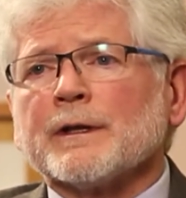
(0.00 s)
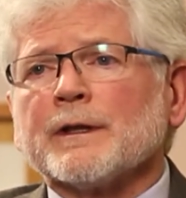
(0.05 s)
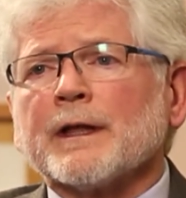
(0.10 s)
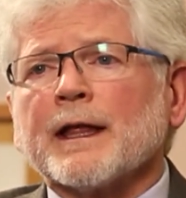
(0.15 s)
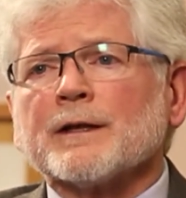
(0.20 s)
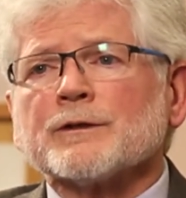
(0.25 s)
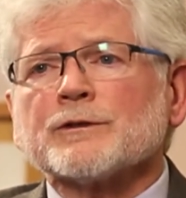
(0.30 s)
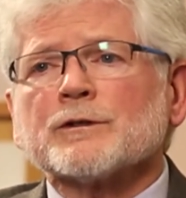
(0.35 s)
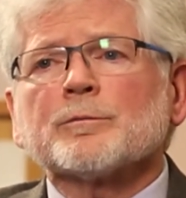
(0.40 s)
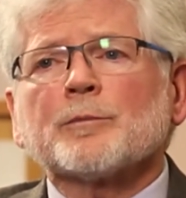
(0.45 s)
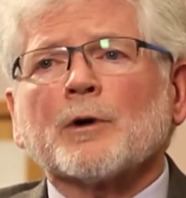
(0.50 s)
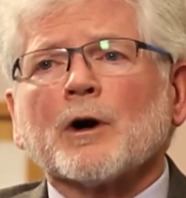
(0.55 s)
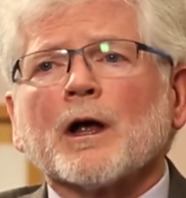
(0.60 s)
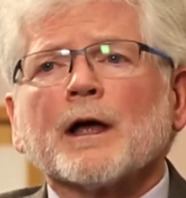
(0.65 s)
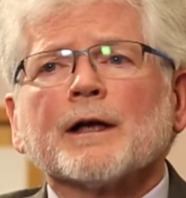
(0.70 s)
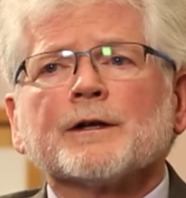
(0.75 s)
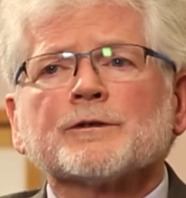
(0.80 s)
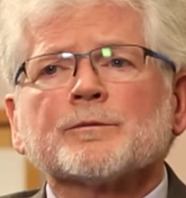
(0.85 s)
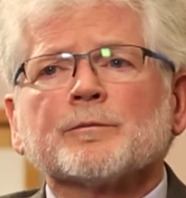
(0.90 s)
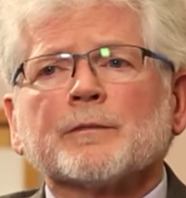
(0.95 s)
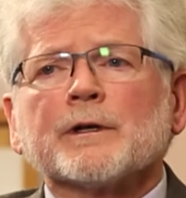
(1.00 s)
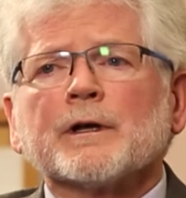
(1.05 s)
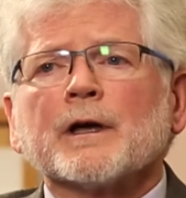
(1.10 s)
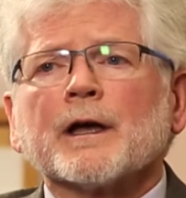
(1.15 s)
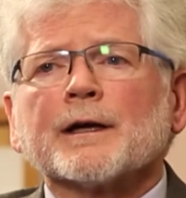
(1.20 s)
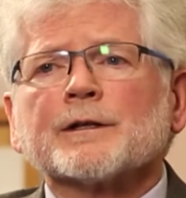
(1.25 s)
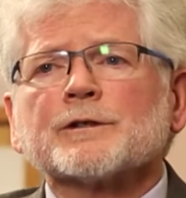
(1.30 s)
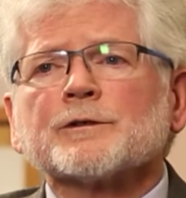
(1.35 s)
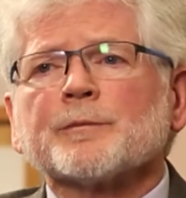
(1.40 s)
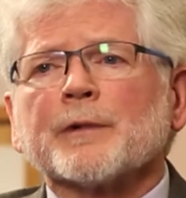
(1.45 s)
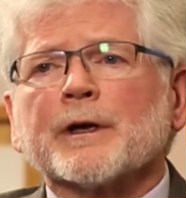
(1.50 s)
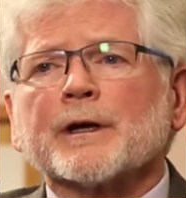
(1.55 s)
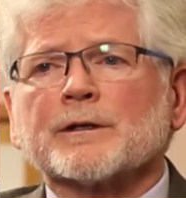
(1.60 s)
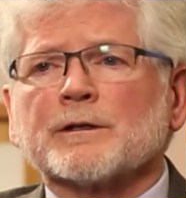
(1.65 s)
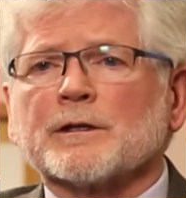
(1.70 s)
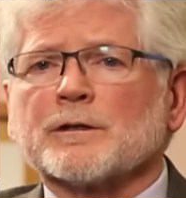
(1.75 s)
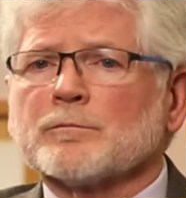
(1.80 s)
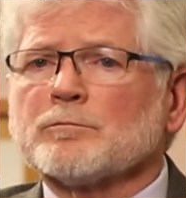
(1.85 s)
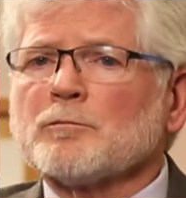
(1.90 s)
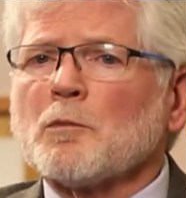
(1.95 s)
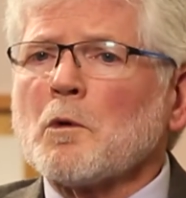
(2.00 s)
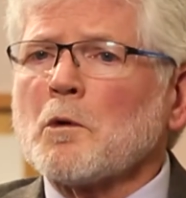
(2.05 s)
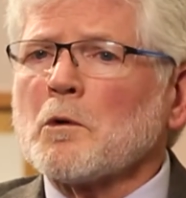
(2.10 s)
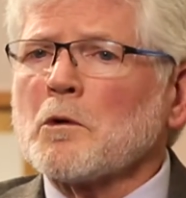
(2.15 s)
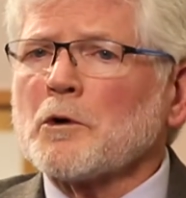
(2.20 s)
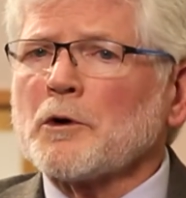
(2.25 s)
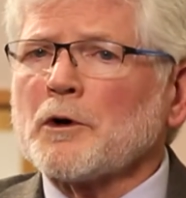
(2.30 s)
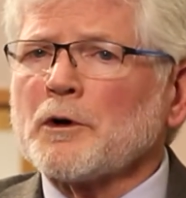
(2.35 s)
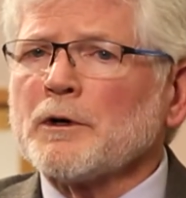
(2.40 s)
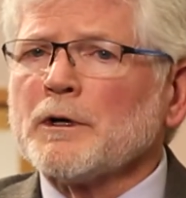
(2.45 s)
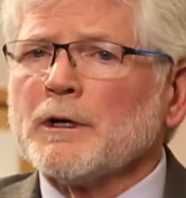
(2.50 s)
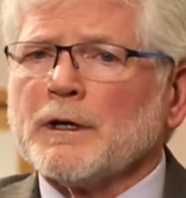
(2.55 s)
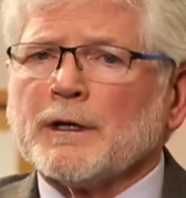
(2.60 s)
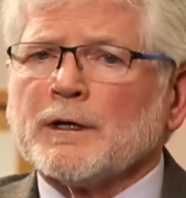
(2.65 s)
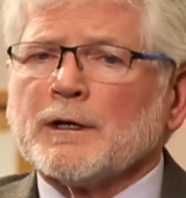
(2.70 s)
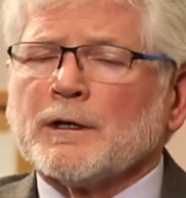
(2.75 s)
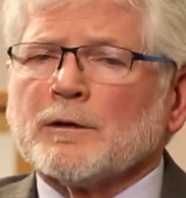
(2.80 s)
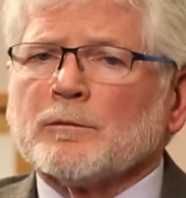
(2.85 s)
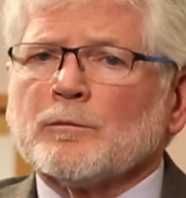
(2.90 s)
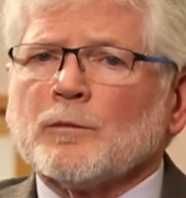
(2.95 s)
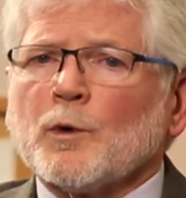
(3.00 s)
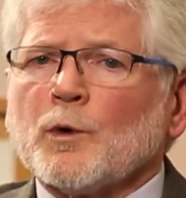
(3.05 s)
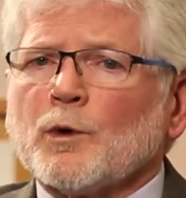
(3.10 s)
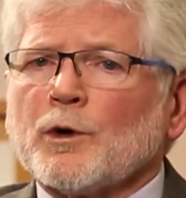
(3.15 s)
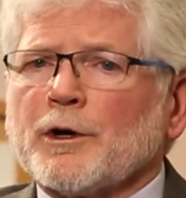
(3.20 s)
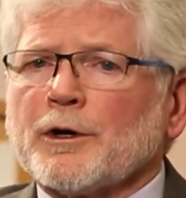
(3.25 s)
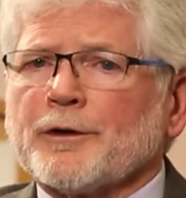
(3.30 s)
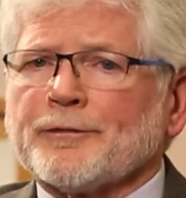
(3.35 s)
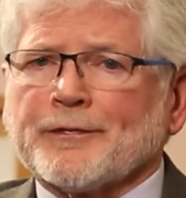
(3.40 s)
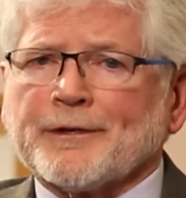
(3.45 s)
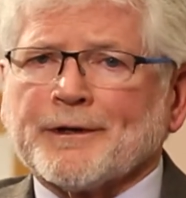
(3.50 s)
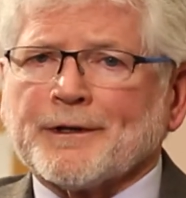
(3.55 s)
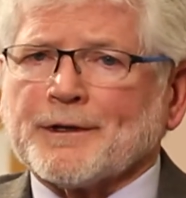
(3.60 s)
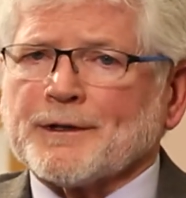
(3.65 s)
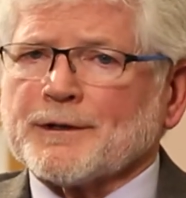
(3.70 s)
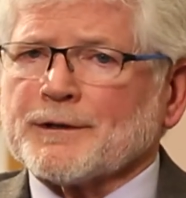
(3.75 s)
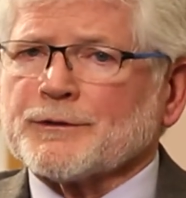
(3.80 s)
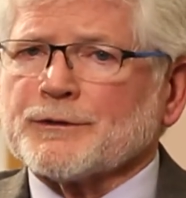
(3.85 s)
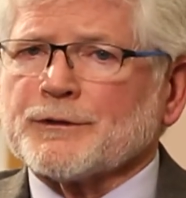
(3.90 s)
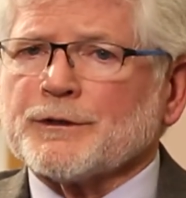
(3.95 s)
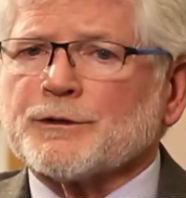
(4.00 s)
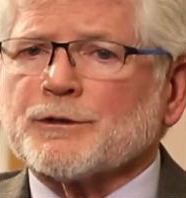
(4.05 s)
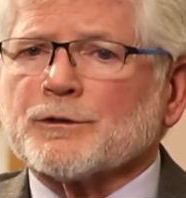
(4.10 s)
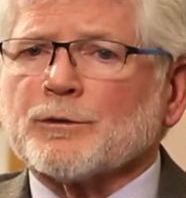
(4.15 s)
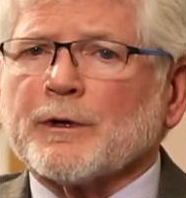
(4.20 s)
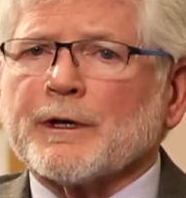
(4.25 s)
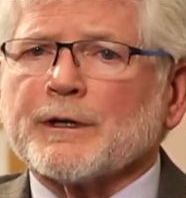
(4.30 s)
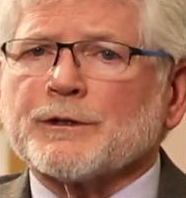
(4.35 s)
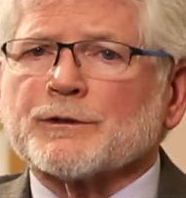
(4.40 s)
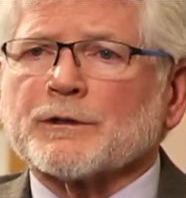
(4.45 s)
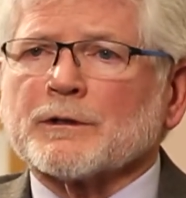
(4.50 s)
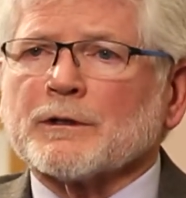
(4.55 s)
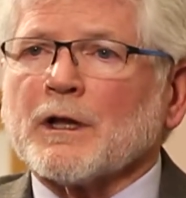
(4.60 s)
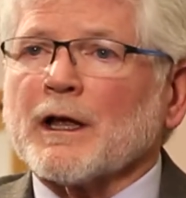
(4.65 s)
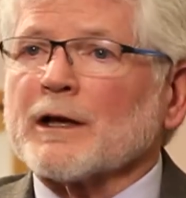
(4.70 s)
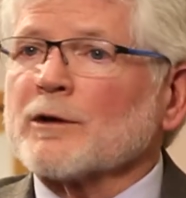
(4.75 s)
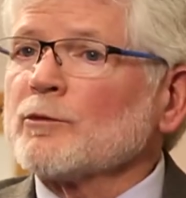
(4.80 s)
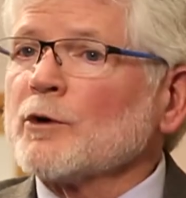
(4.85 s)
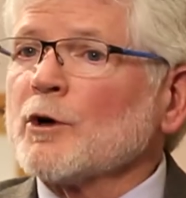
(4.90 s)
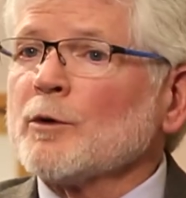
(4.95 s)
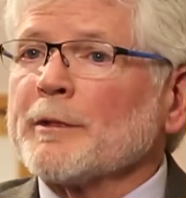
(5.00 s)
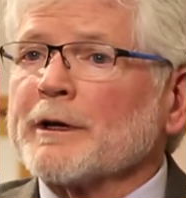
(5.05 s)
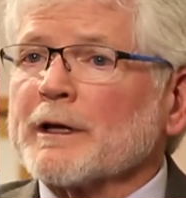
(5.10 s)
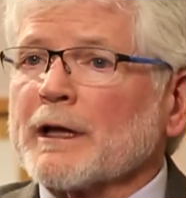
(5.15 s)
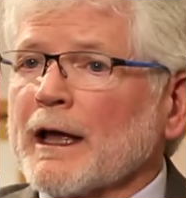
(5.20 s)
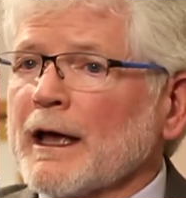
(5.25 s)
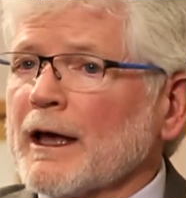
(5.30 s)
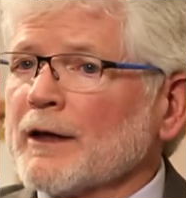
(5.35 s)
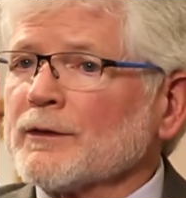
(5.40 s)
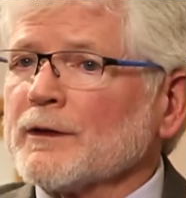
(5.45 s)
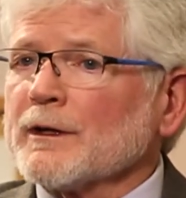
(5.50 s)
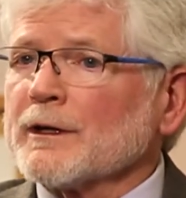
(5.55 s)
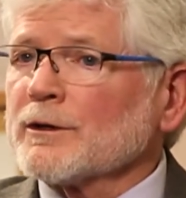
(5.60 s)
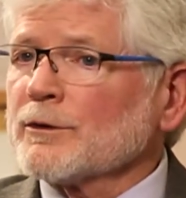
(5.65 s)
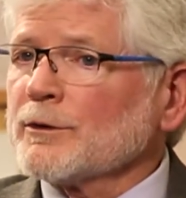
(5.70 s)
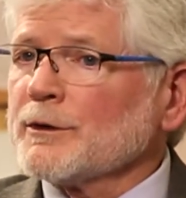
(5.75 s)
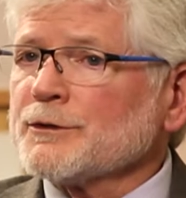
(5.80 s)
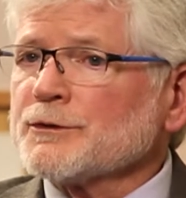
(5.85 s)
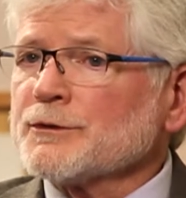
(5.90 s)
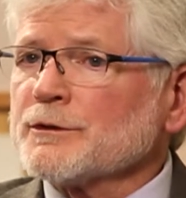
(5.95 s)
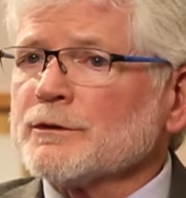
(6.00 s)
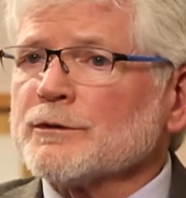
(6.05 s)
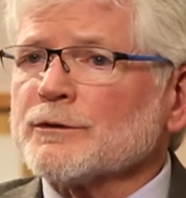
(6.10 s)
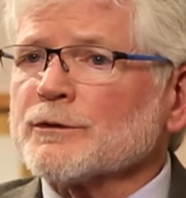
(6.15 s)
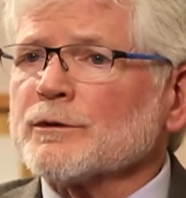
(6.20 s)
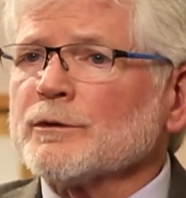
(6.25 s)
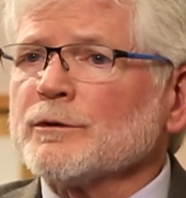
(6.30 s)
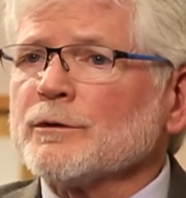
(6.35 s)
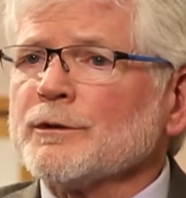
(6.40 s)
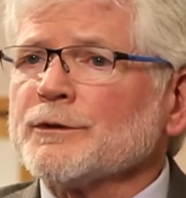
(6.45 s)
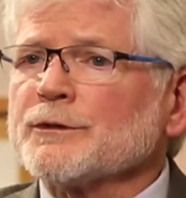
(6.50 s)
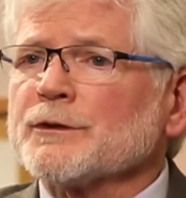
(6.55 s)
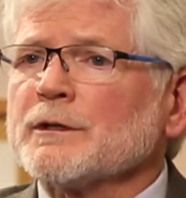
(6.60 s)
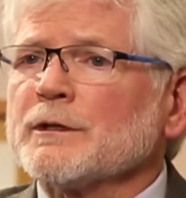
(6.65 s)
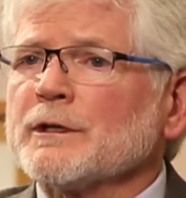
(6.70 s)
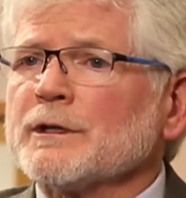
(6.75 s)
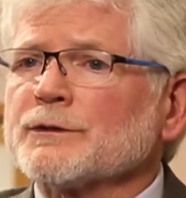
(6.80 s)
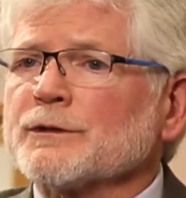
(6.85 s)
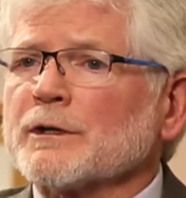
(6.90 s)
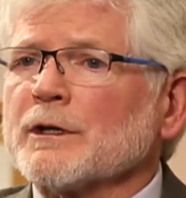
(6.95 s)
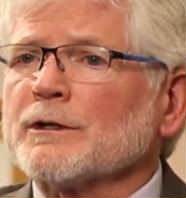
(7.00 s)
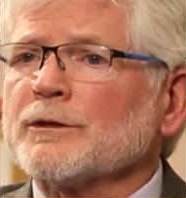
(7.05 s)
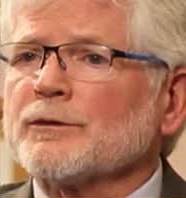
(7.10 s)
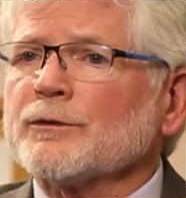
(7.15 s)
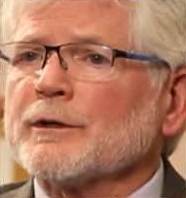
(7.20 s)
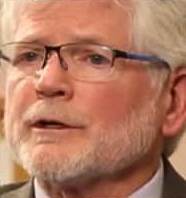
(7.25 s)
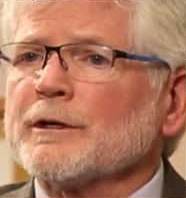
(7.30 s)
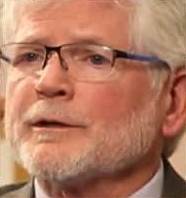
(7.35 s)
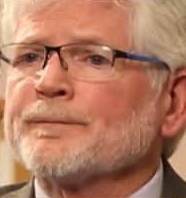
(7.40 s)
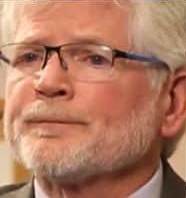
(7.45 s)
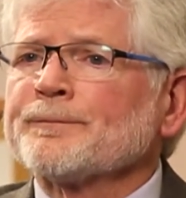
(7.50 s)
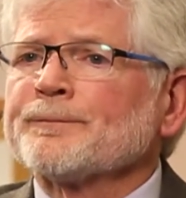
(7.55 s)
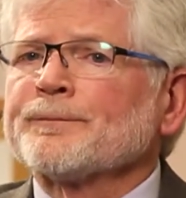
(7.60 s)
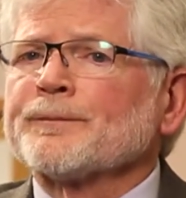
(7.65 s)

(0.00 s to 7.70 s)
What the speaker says: And that surprised me. I expected more of a situation like Roman Catholic Christian schools in this country,